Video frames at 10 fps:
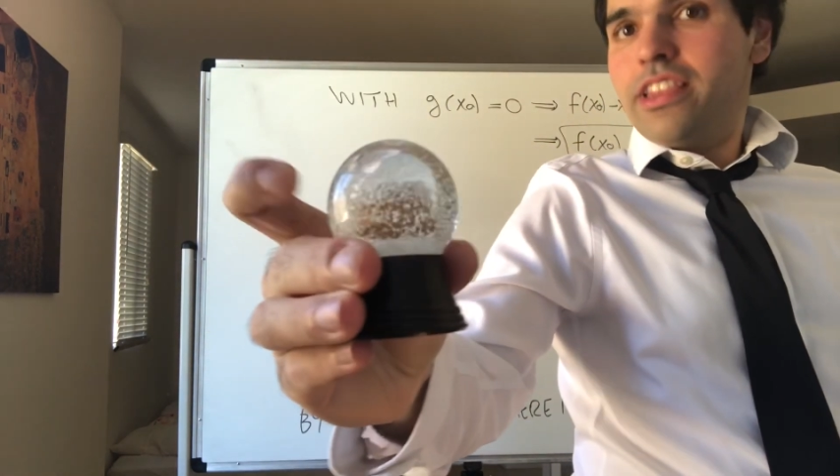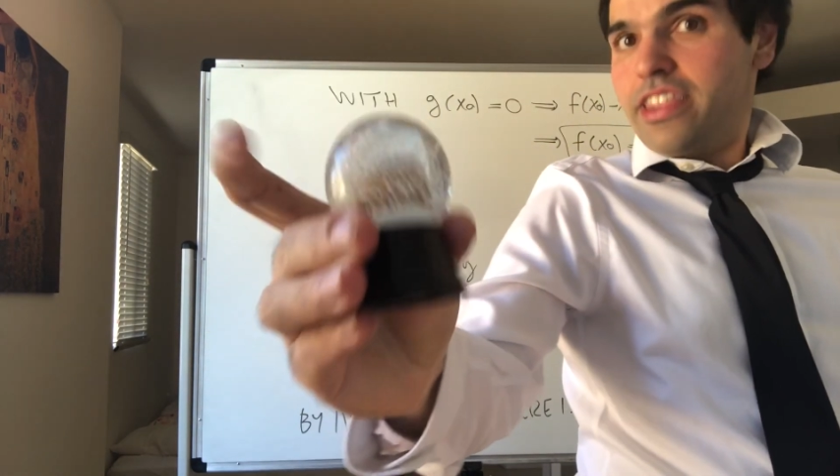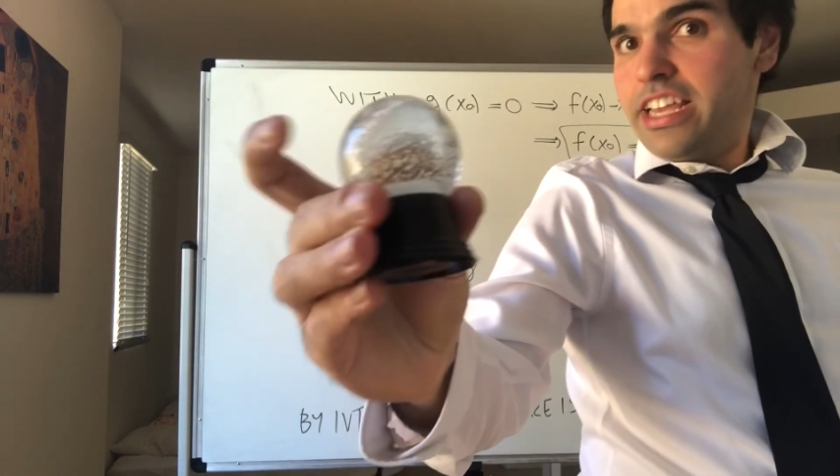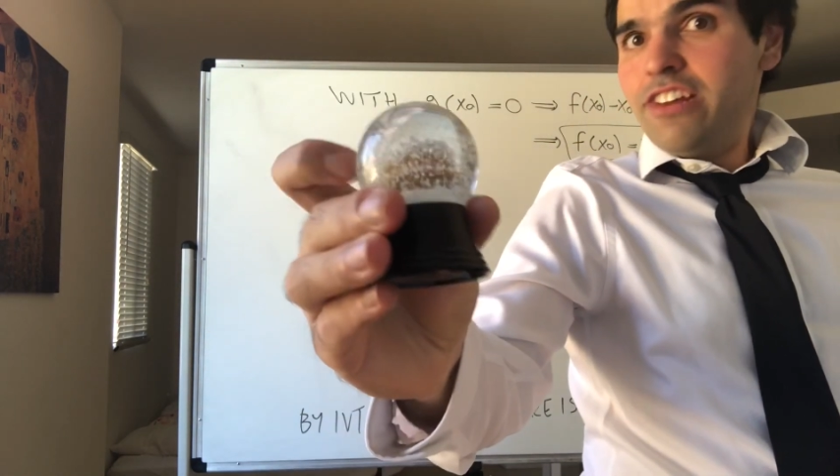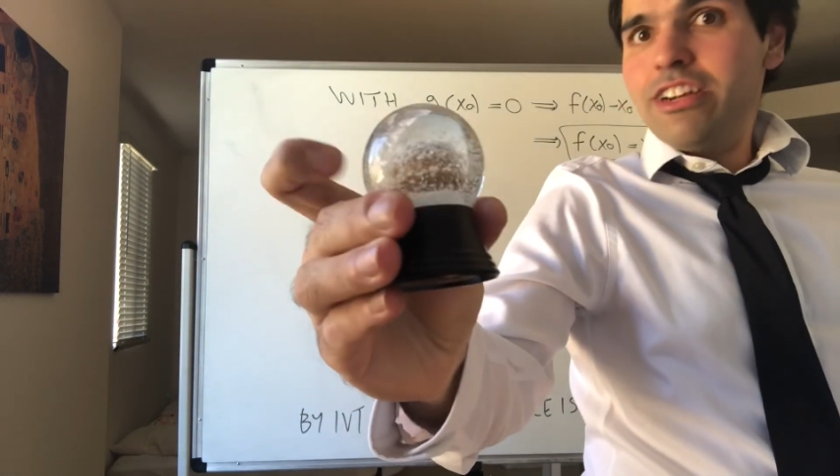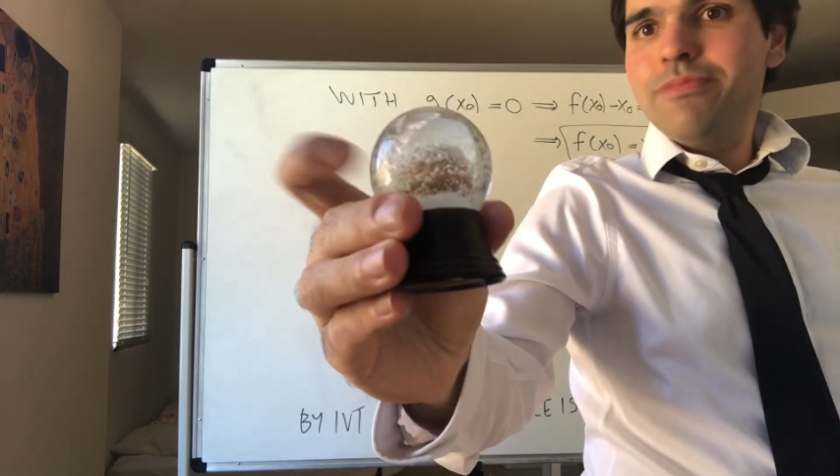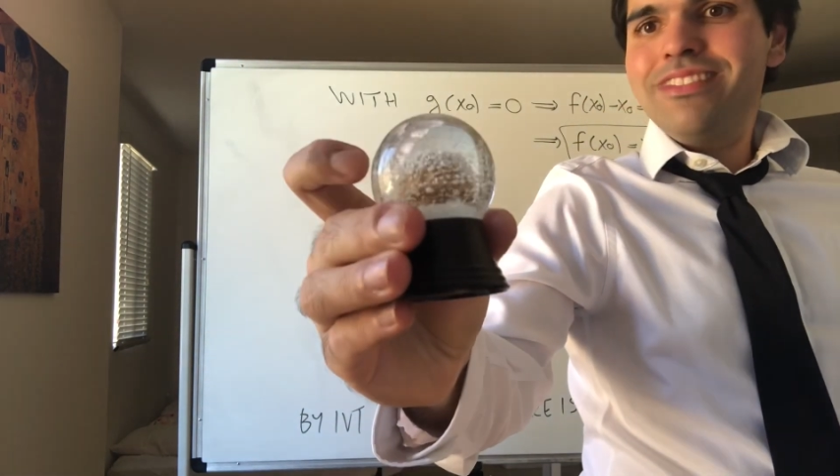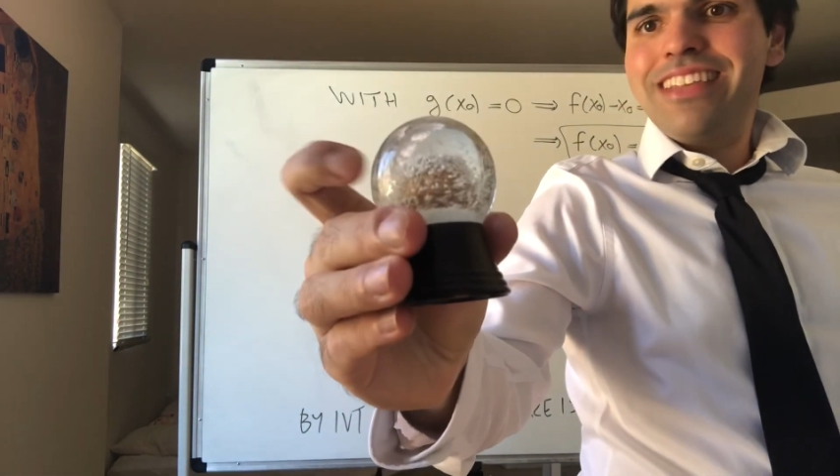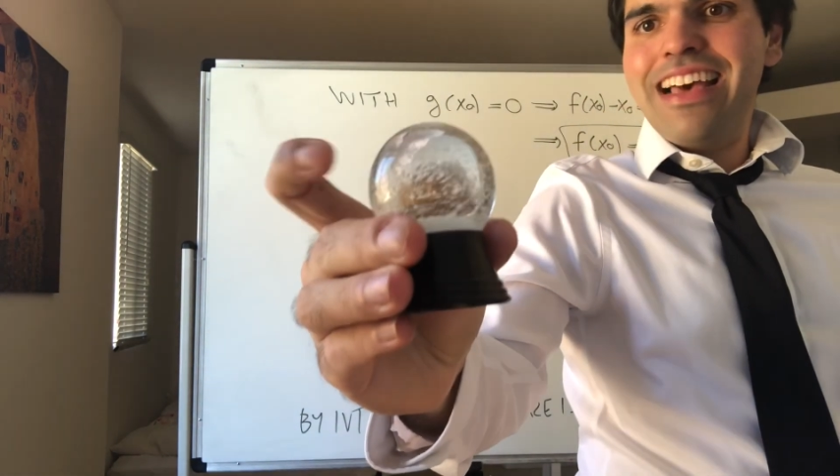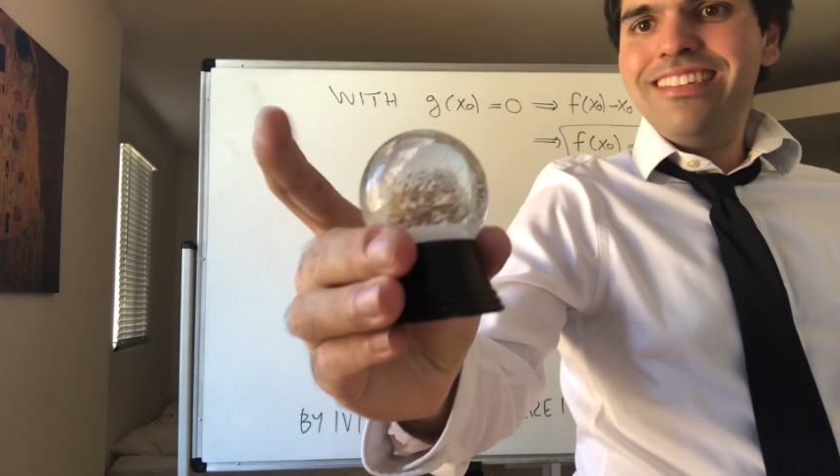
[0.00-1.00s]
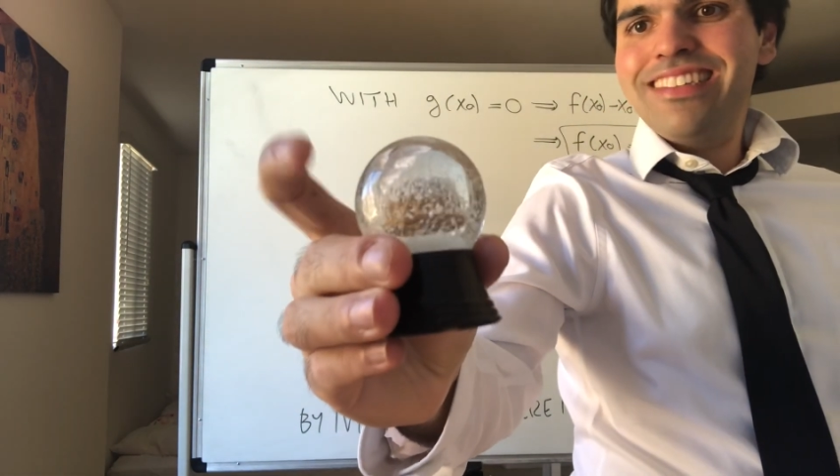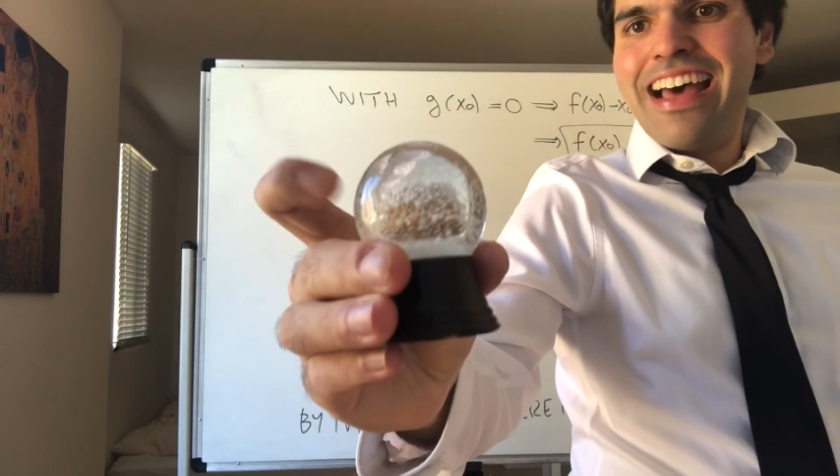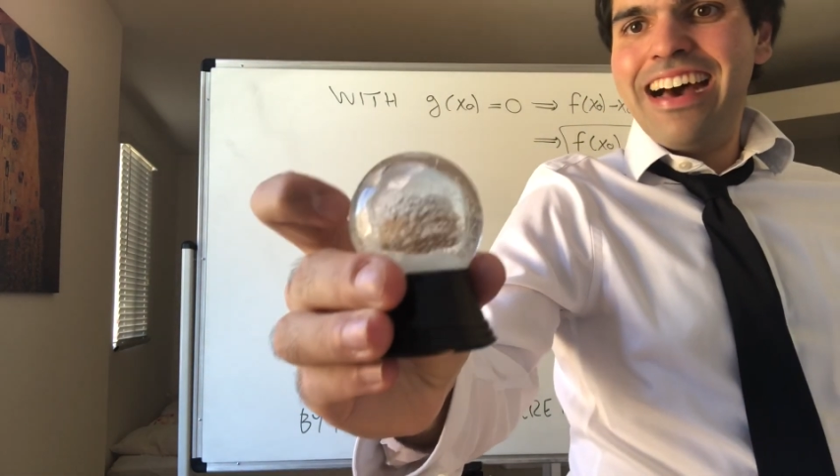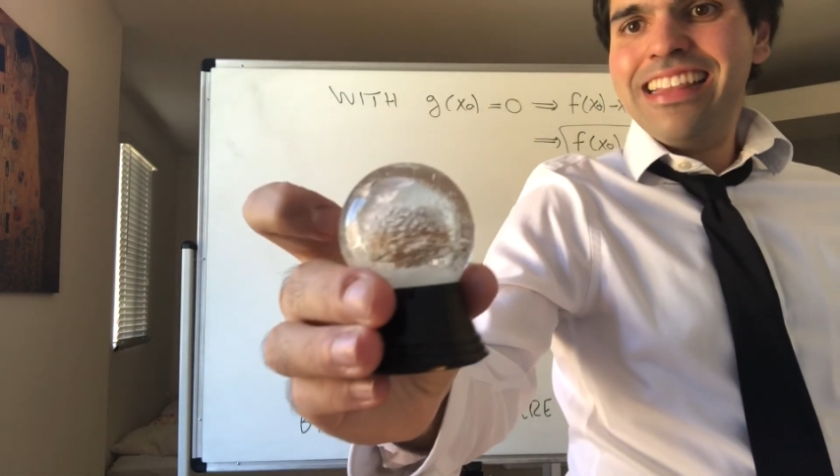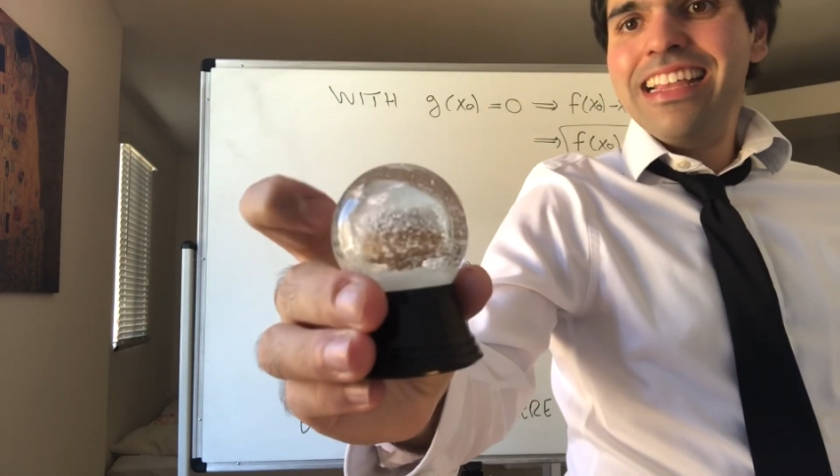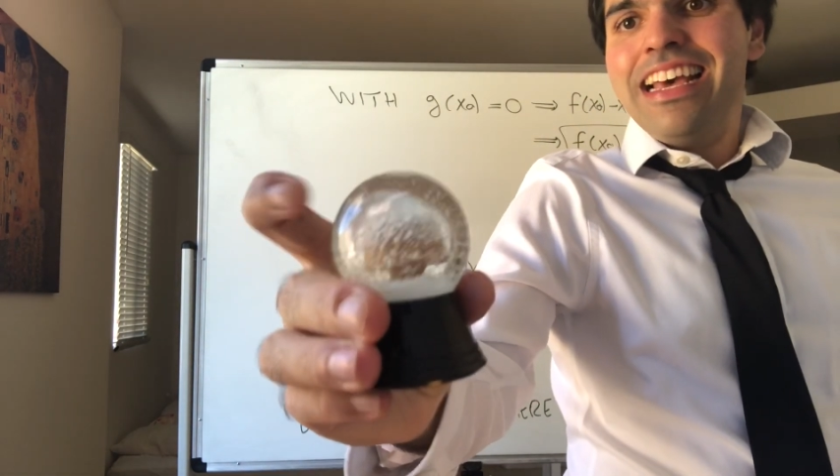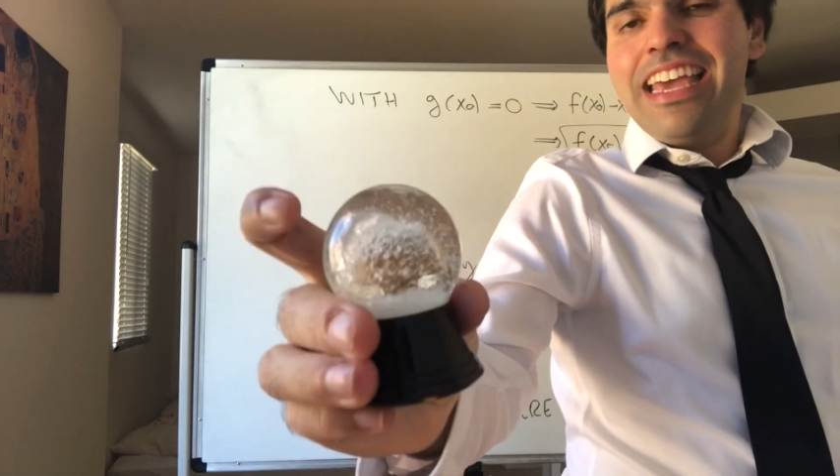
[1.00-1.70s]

theorem says that